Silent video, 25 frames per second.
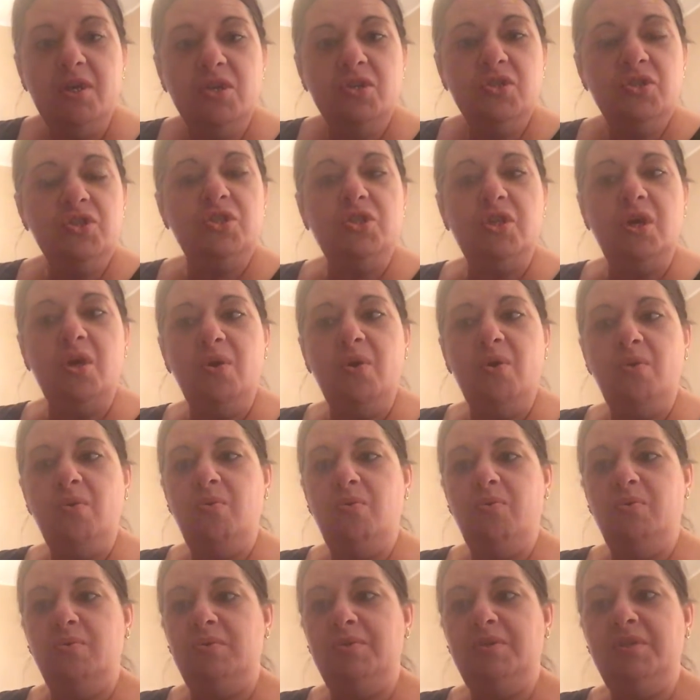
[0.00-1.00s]

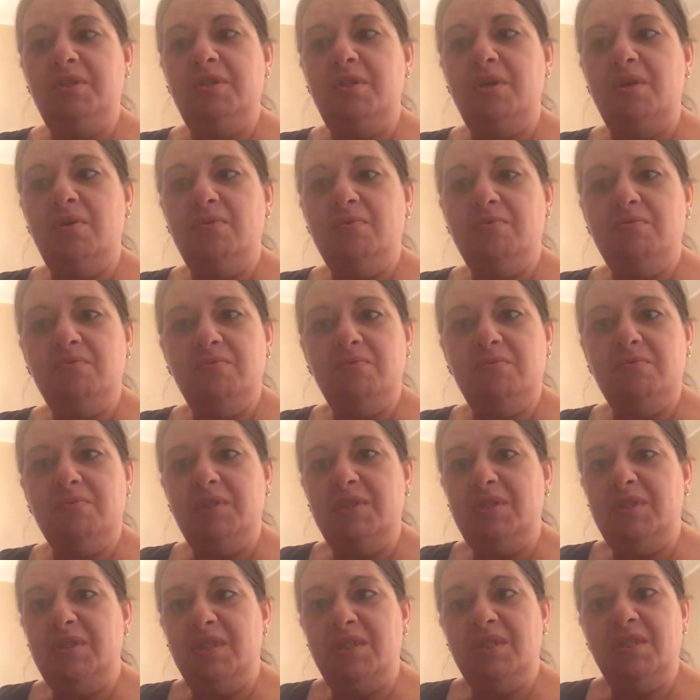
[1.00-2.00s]
So, you know,
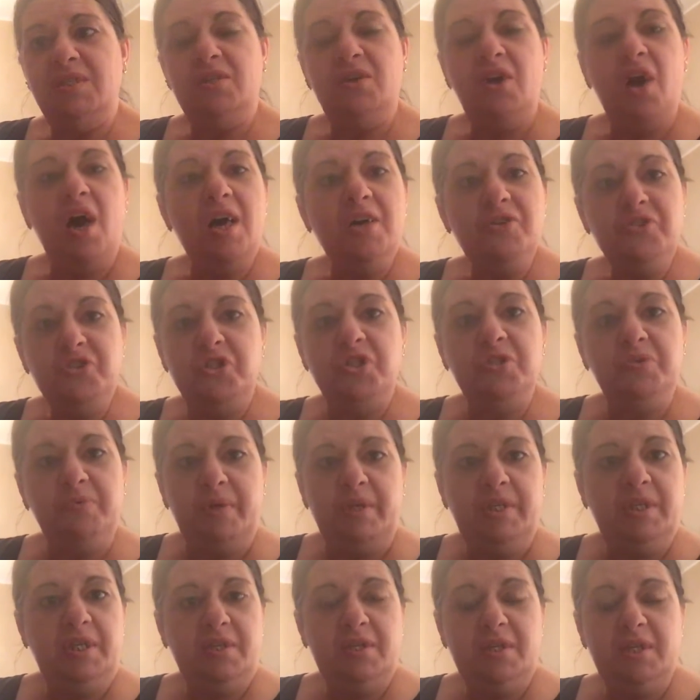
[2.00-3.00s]
it doesn't cost you
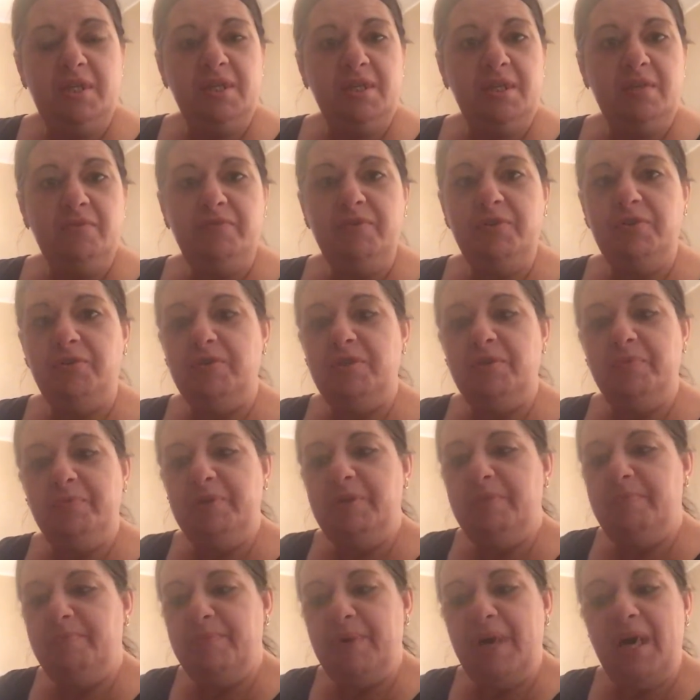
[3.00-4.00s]
anything. If you're going to
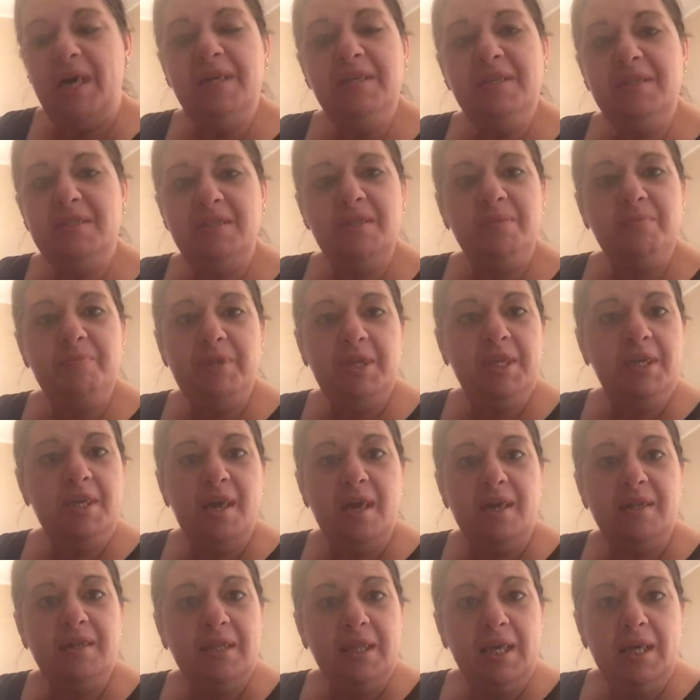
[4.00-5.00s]
be buying something
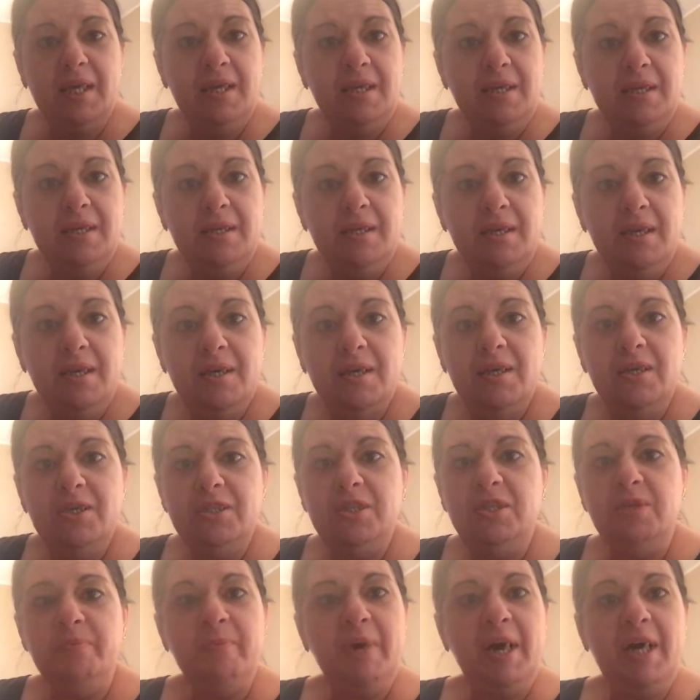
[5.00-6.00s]
online,
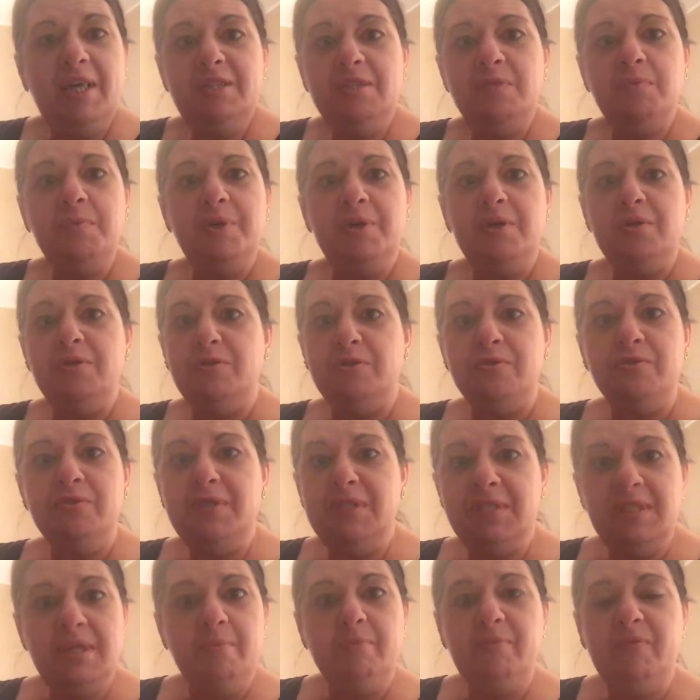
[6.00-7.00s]
you might as well
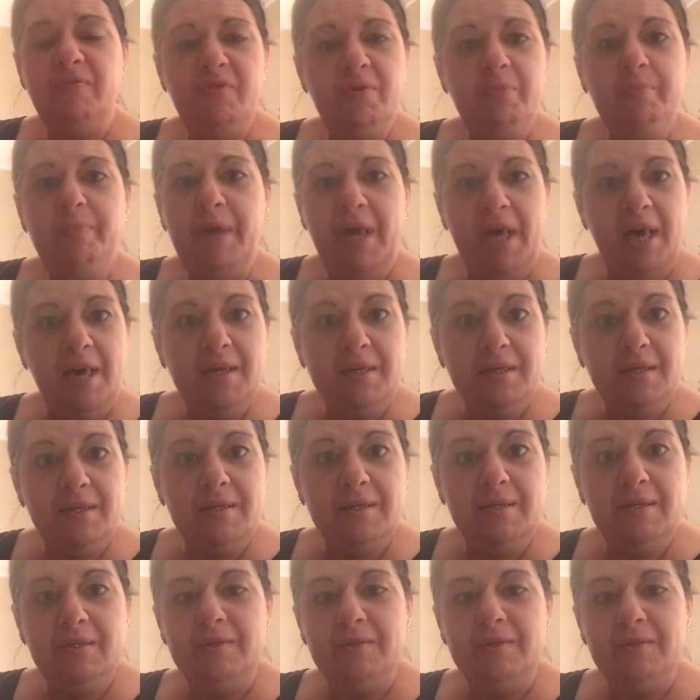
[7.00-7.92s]
earn some of it back.